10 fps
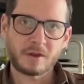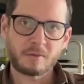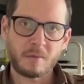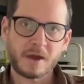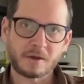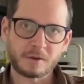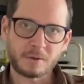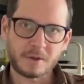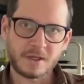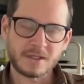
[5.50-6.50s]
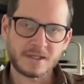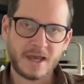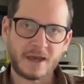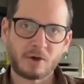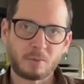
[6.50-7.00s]
Michael Luchies,
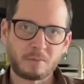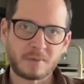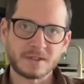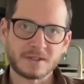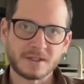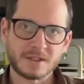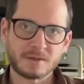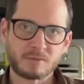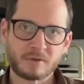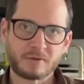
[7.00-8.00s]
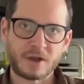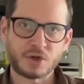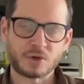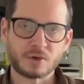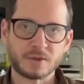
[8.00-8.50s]
help business
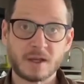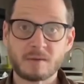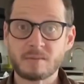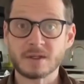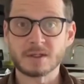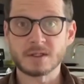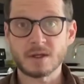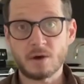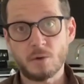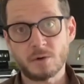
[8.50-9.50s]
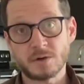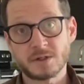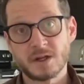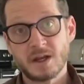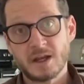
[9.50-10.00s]
professionals and business
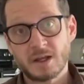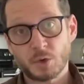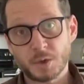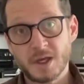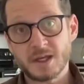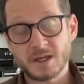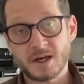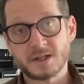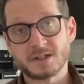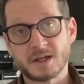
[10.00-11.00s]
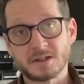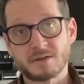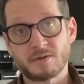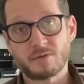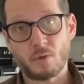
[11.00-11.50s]
owners create content
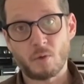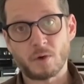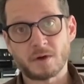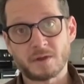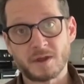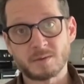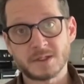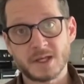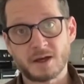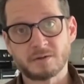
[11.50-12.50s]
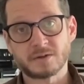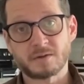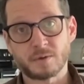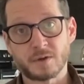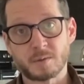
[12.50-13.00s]
for themselves and
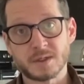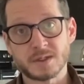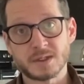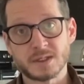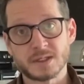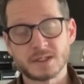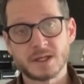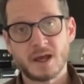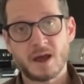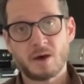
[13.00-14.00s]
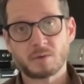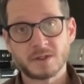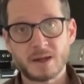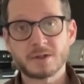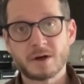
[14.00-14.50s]
for their businesses.
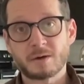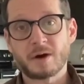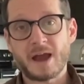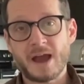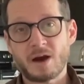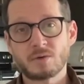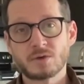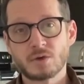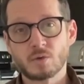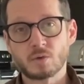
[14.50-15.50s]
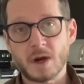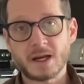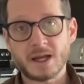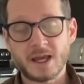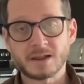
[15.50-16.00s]
Today we're talking about how to
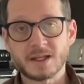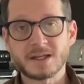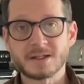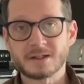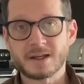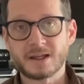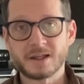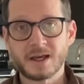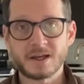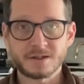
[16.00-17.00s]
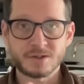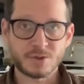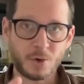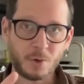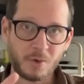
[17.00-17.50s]
write a LinkedIn headline,
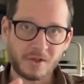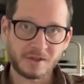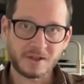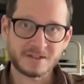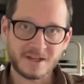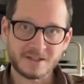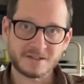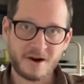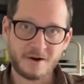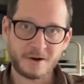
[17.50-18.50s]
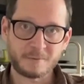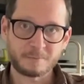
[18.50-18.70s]
so let's get started.